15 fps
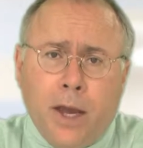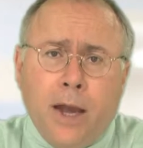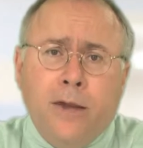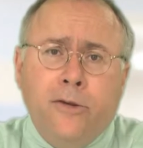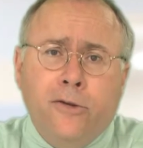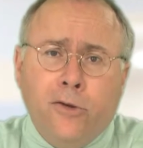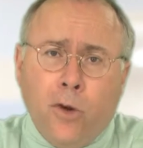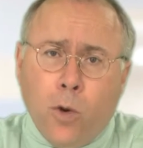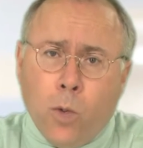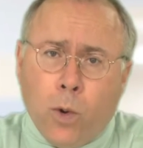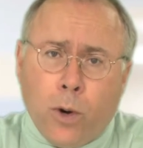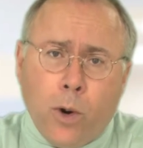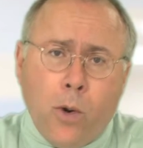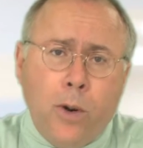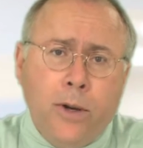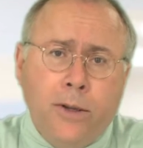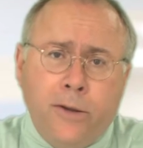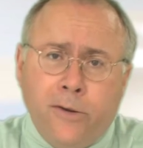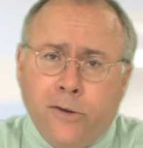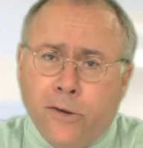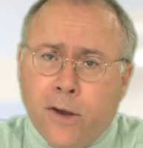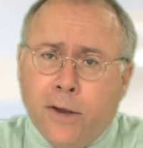And so we're going to
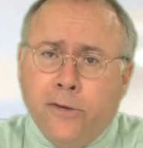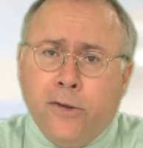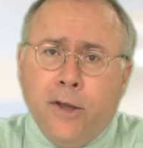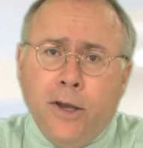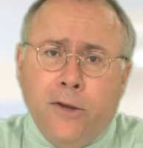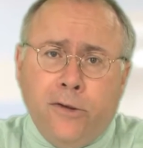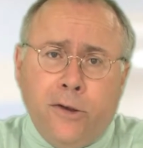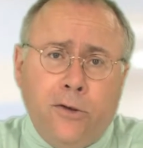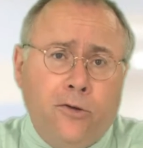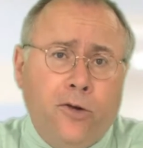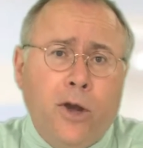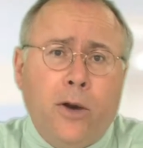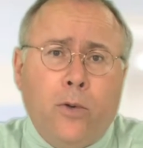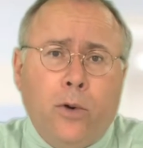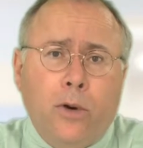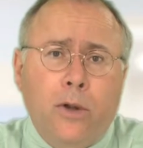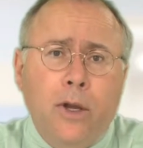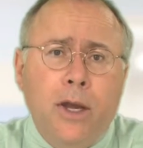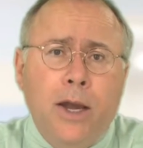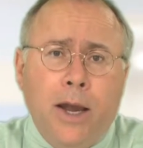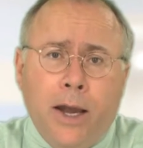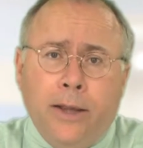discuss these in general
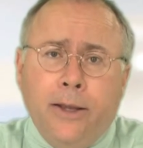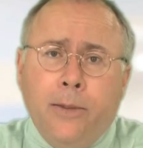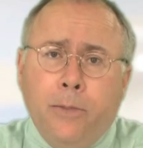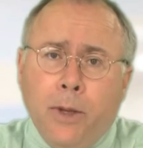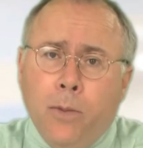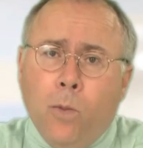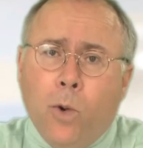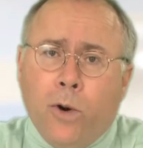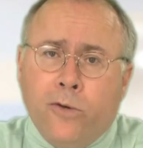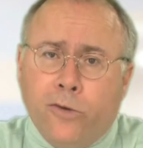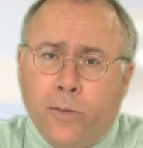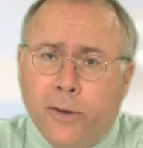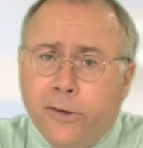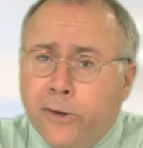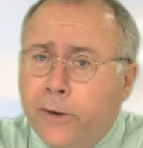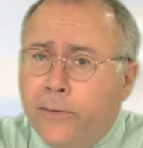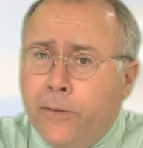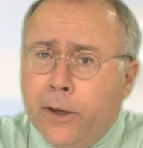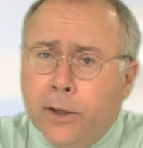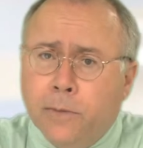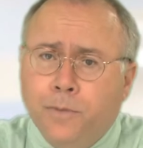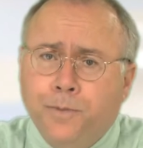and then be more
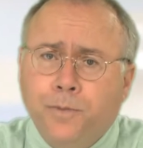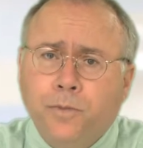specific.